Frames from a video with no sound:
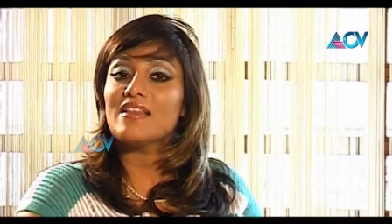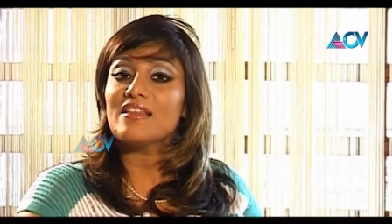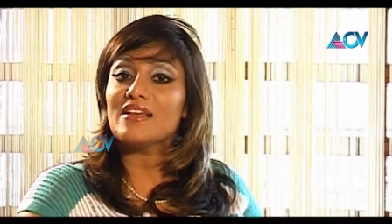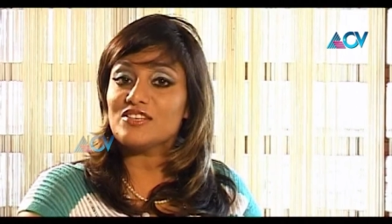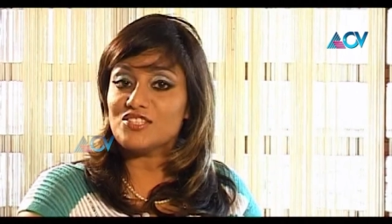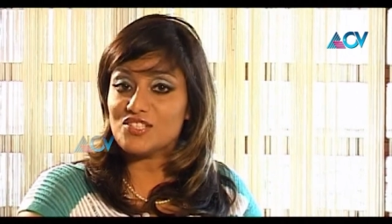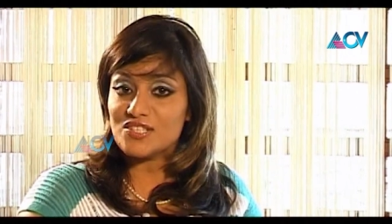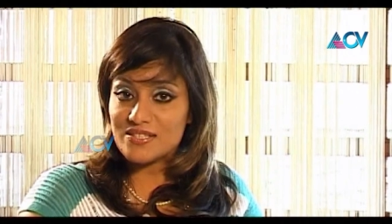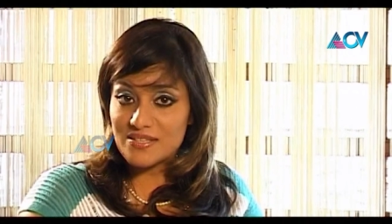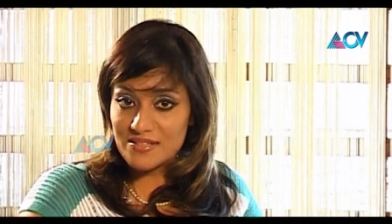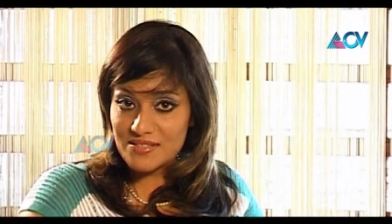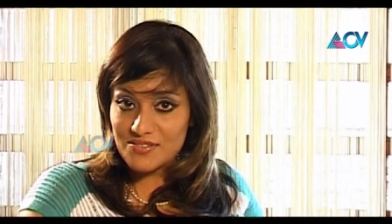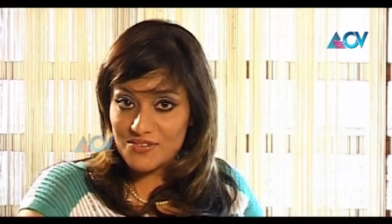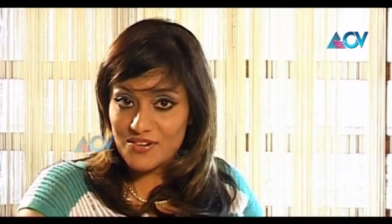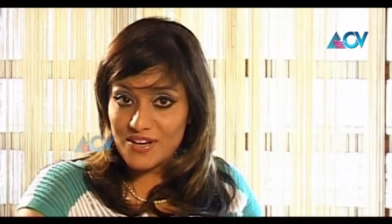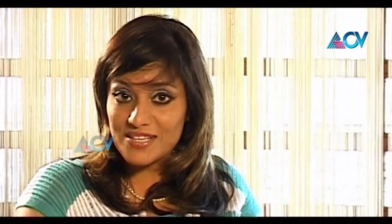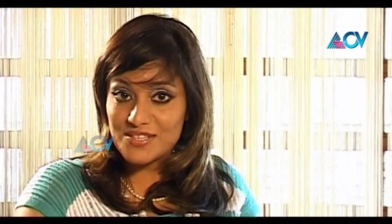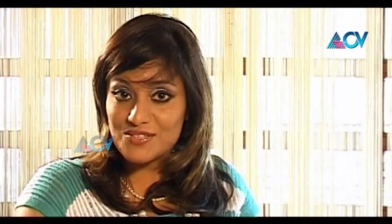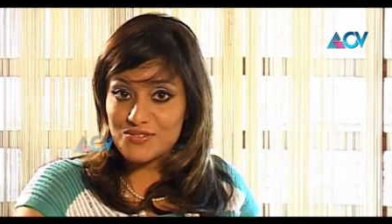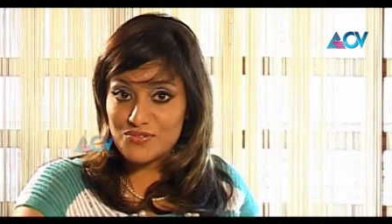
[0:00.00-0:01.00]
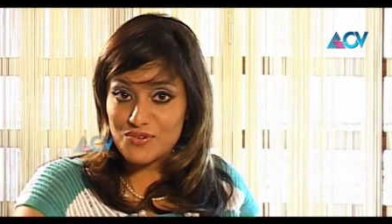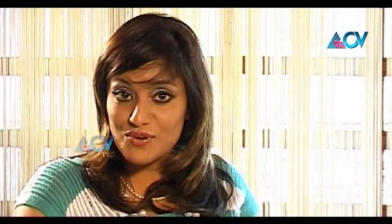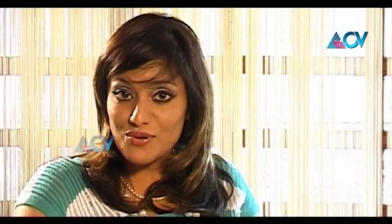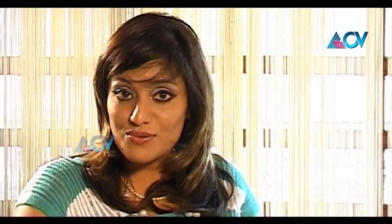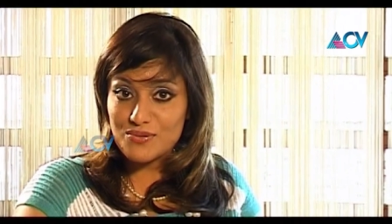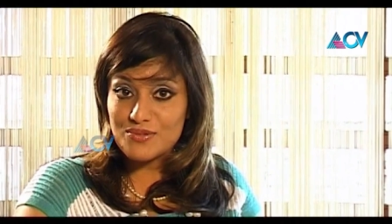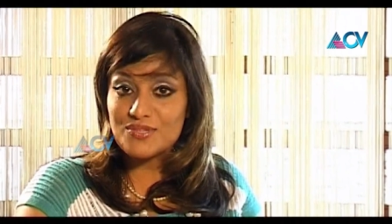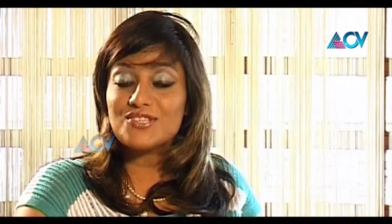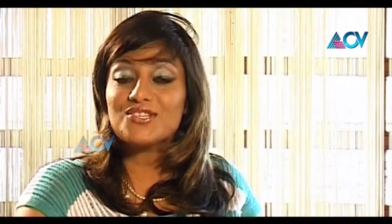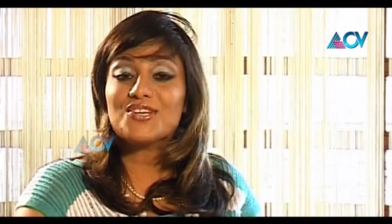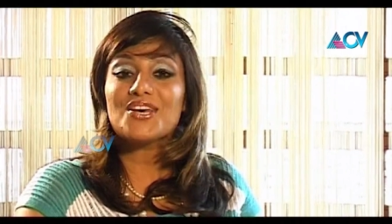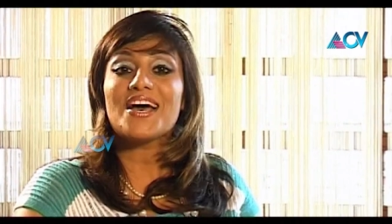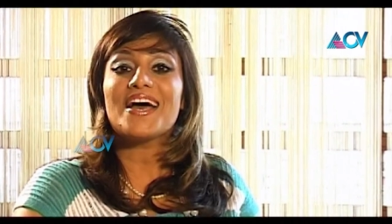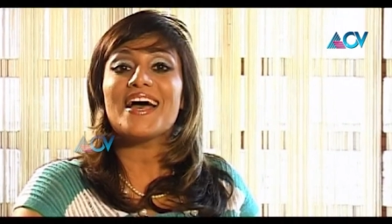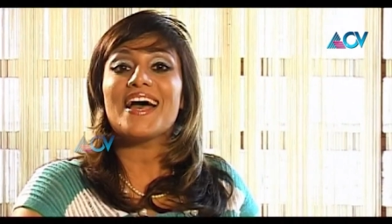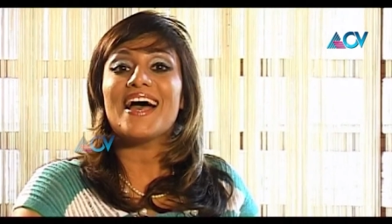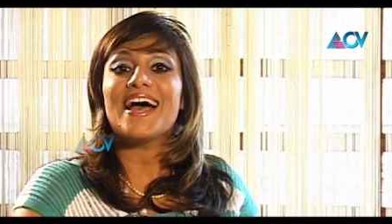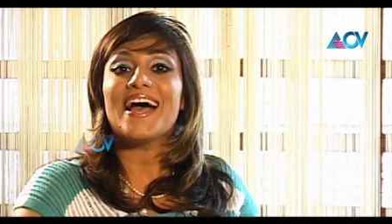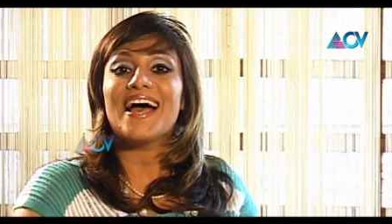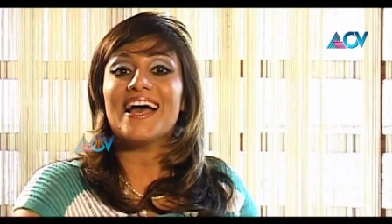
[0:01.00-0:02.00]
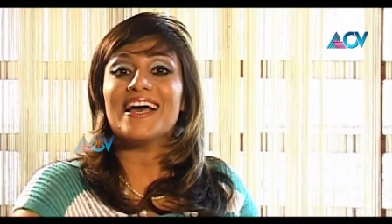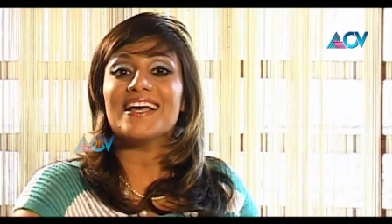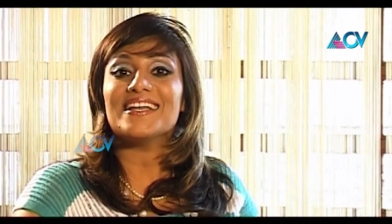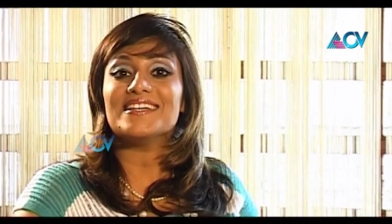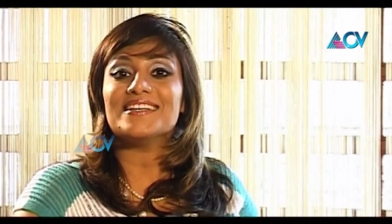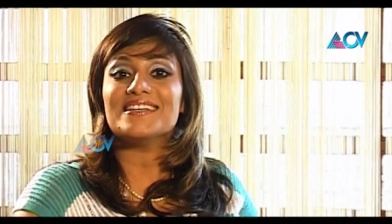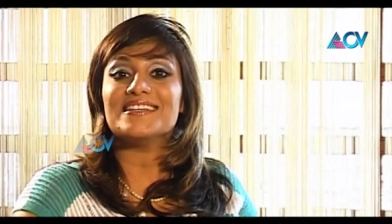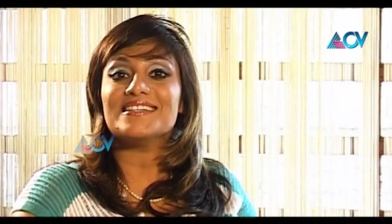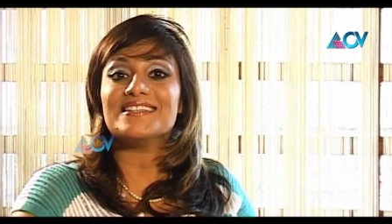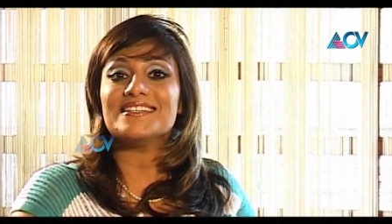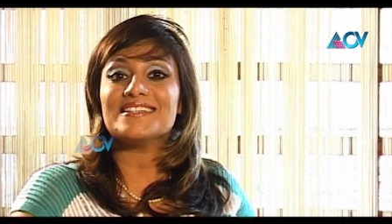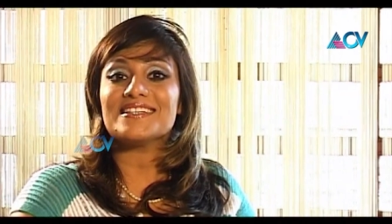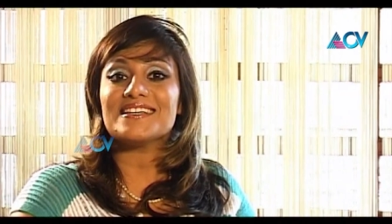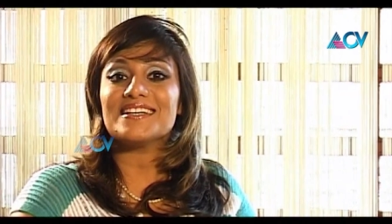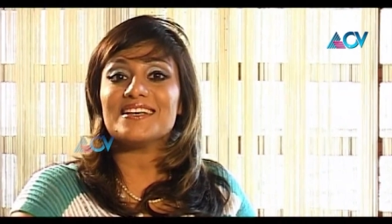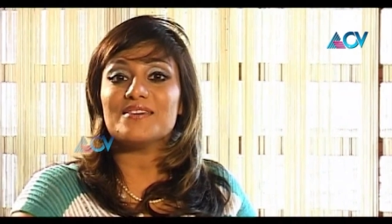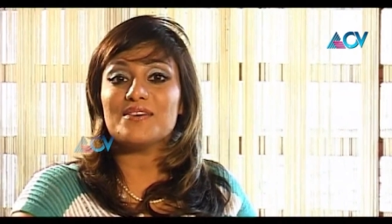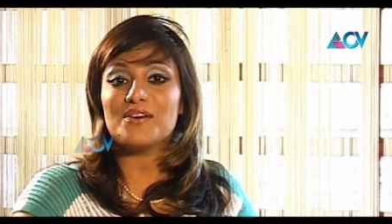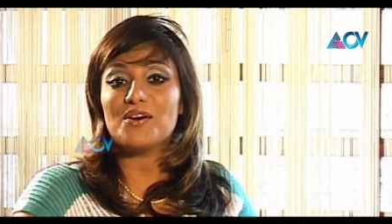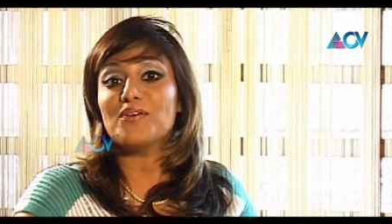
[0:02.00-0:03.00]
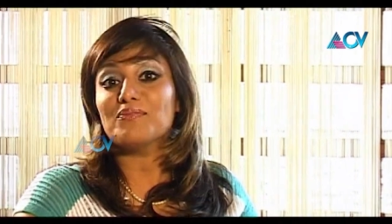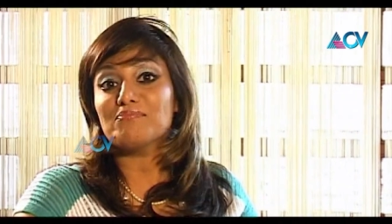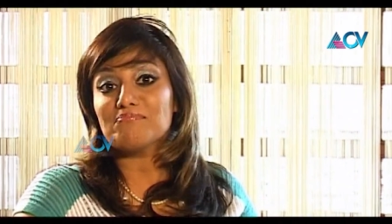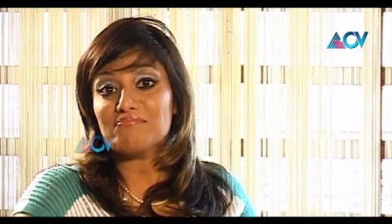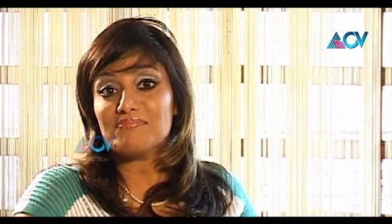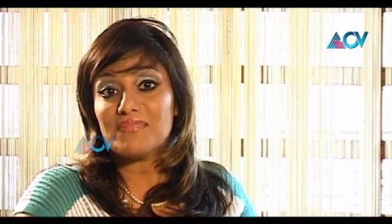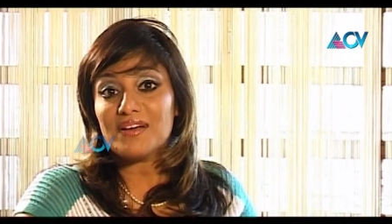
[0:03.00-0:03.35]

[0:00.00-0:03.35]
that Jesus Christ rose and uh,